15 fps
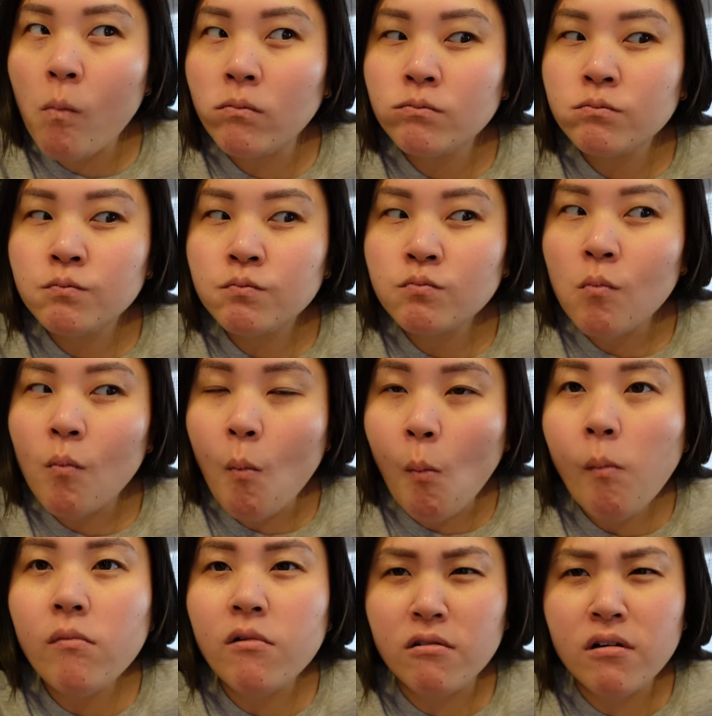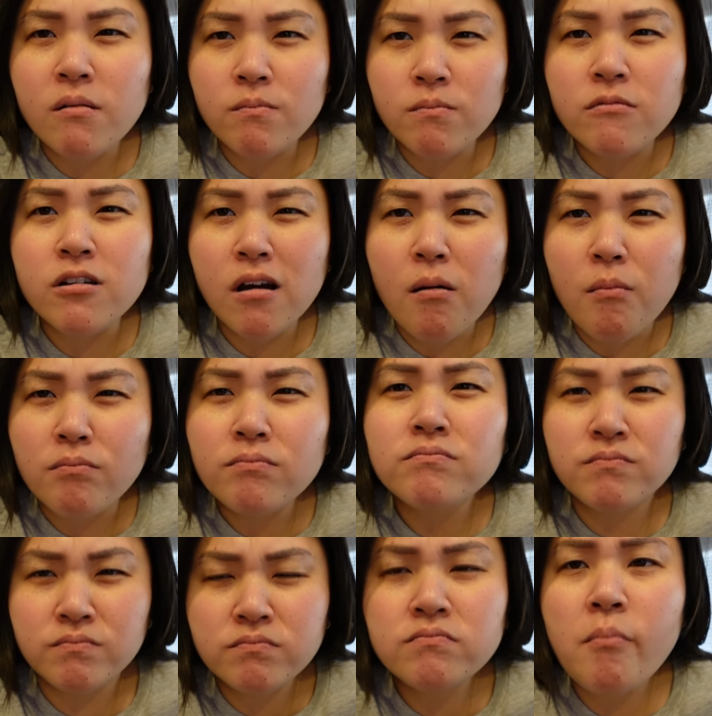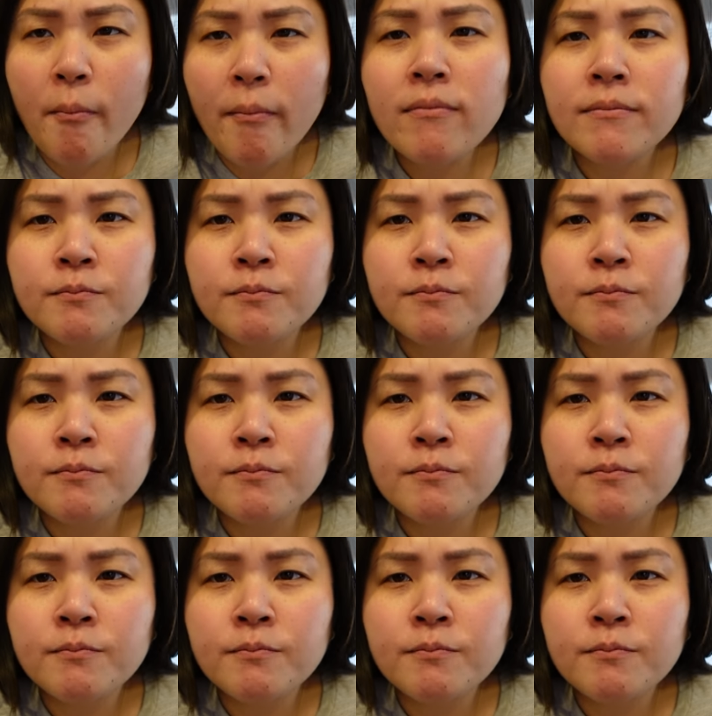oh my god, yeah. Mm hmm